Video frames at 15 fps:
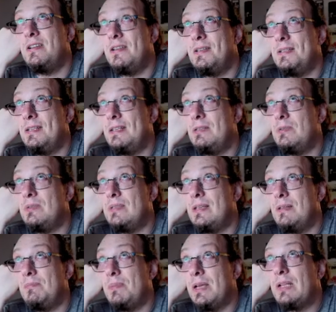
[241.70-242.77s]
need to
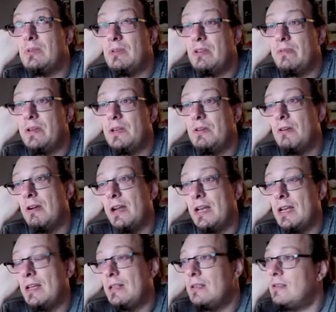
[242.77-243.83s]
send back to the vendor,
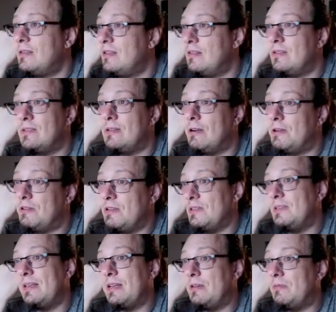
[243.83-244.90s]
and I didn't start on the
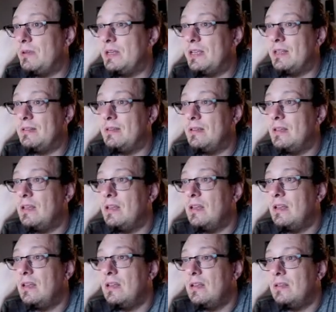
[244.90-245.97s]
second one yet.
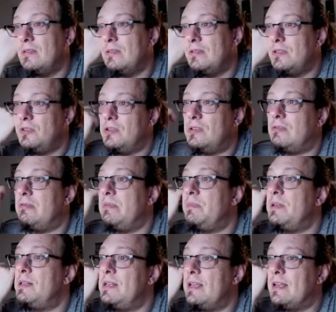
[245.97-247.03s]
So it's just
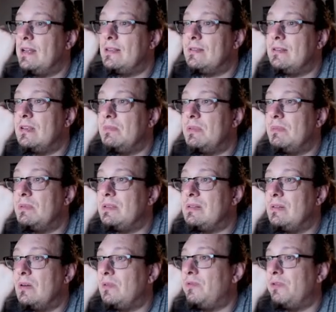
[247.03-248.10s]
rebuilding, and it's going to be a bit
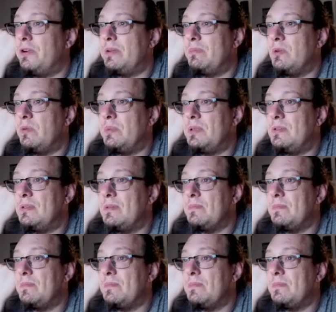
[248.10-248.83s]
slow for the moment.